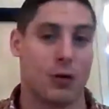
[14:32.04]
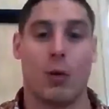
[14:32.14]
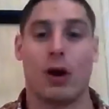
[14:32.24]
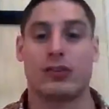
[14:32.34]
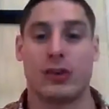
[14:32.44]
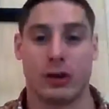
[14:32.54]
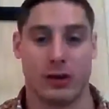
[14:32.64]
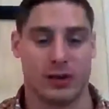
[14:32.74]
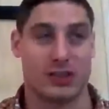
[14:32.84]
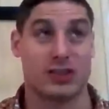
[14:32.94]

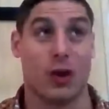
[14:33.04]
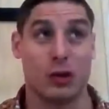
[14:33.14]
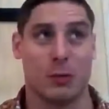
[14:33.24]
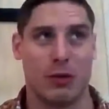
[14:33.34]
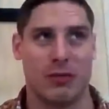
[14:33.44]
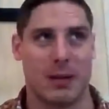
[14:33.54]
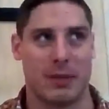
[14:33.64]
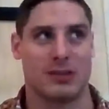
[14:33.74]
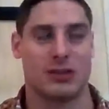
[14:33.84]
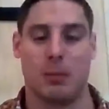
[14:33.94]
water-soluble
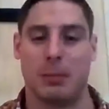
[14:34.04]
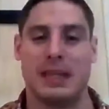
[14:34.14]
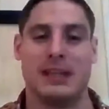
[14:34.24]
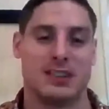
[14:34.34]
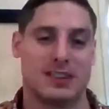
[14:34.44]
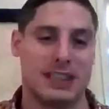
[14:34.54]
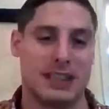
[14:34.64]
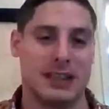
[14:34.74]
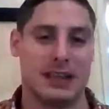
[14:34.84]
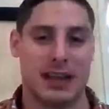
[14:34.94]
vitamins, so B and
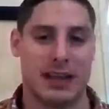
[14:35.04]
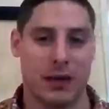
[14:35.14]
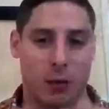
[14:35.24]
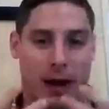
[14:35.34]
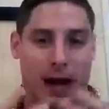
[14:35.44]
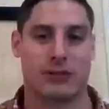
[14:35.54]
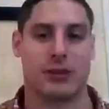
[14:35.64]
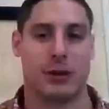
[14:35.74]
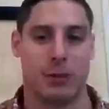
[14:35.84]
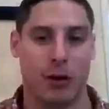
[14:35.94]
C. They'll pass through
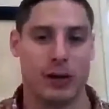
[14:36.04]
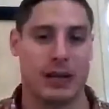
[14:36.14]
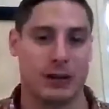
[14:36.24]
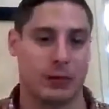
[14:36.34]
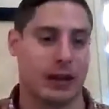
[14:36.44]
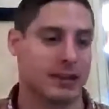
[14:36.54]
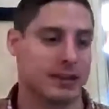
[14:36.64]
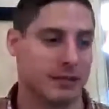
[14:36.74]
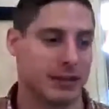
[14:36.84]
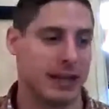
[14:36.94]
your body
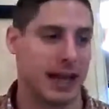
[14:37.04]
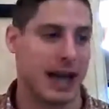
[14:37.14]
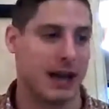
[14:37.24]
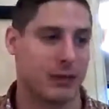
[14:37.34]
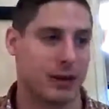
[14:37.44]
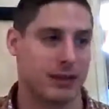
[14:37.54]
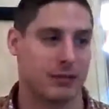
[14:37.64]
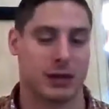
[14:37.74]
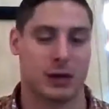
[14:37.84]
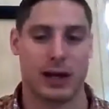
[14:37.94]
relatively
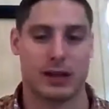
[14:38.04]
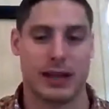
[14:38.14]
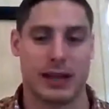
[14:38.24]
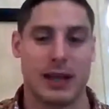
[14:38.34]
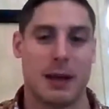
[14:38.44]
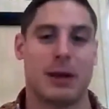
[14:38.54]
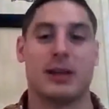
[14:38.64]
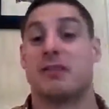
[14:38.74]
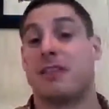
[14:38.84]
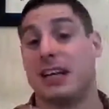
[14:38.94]
quickly, but
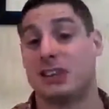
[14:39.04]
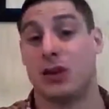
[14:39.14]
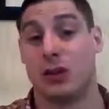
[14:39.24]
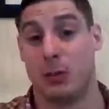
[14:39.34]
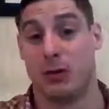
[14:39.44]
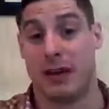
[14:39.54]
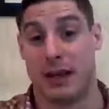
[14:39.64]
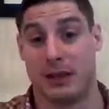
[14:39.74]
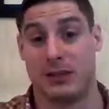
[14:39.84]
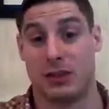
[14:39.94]
your fat-soluble
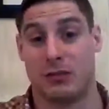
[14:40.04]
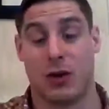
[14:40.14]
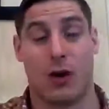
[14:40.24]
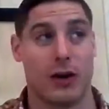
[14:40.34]
vitamins, you